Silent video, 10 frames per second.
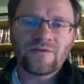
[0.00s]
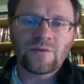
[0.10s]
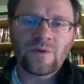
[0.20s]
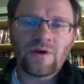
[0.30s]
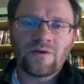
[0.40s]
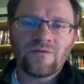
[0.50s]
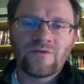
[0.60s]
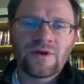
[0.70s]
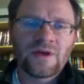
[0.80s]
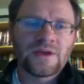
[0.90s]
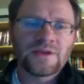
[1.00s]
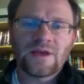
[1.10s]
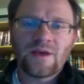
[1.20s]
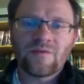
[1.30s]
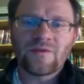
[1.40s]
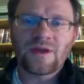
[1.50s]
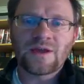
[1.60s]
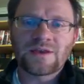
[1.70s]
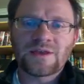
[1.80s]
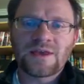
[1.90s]
12 times
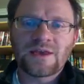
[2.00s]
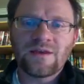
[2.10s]
19